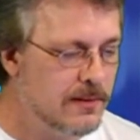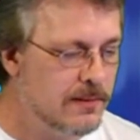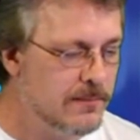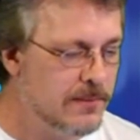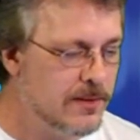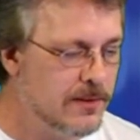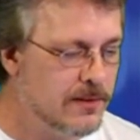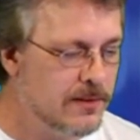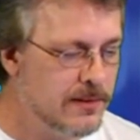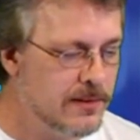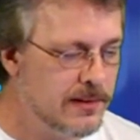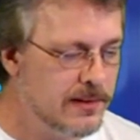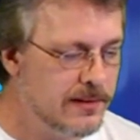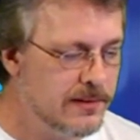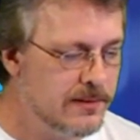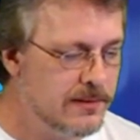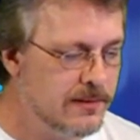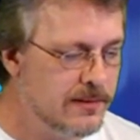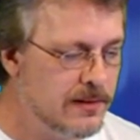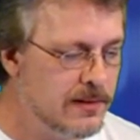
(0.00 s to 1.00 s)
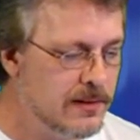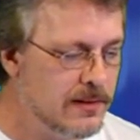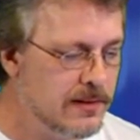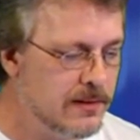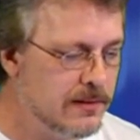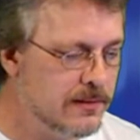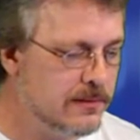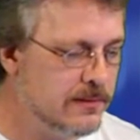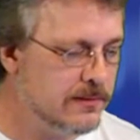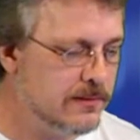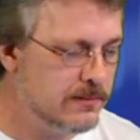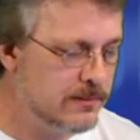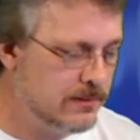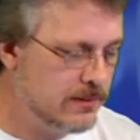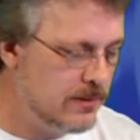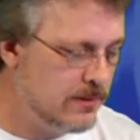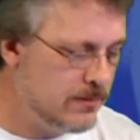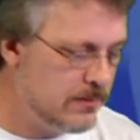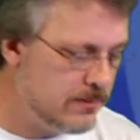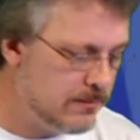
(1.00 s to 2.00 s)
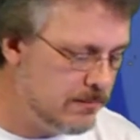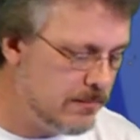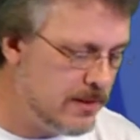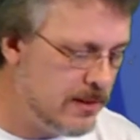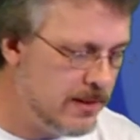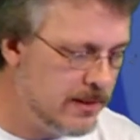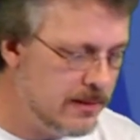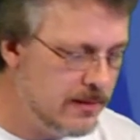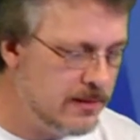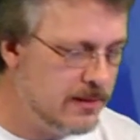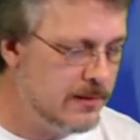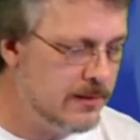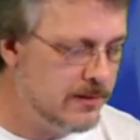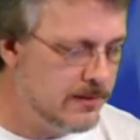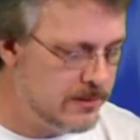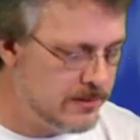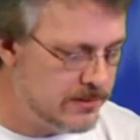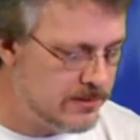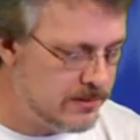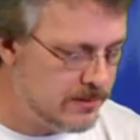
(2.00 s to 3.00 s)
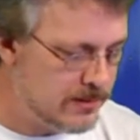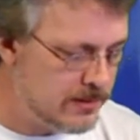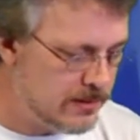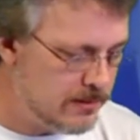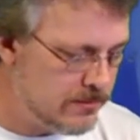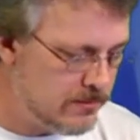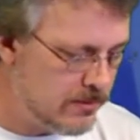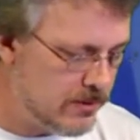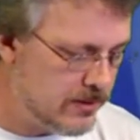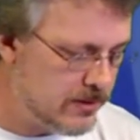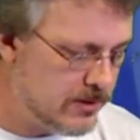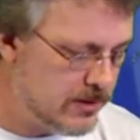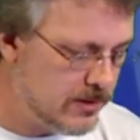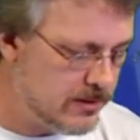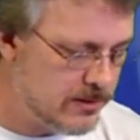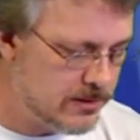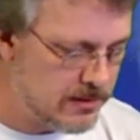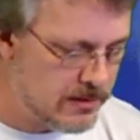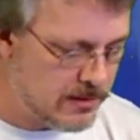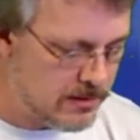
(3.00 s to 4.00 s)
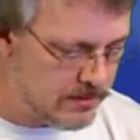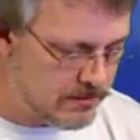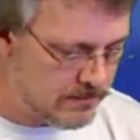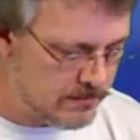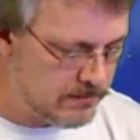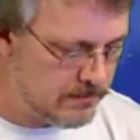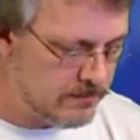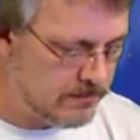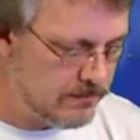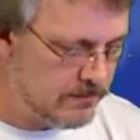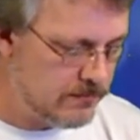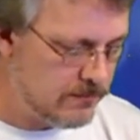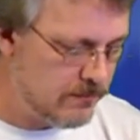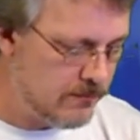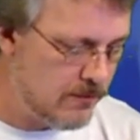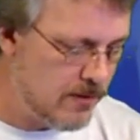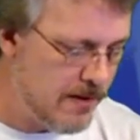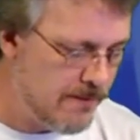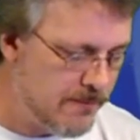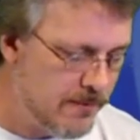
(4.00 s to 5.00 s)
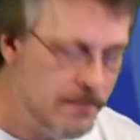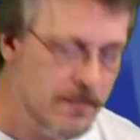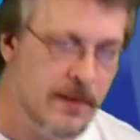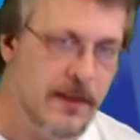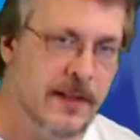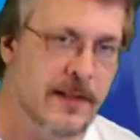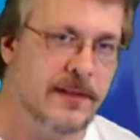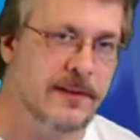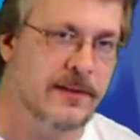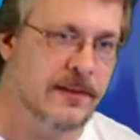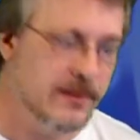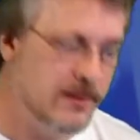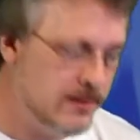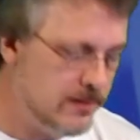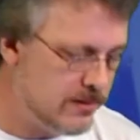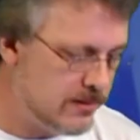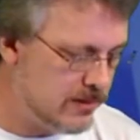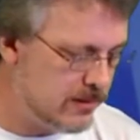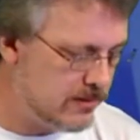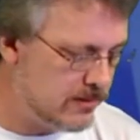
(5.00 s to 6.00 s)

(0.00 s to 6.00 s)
I'm going to go ahead and uh, go with my uh, username, which is uh, for everybody to use.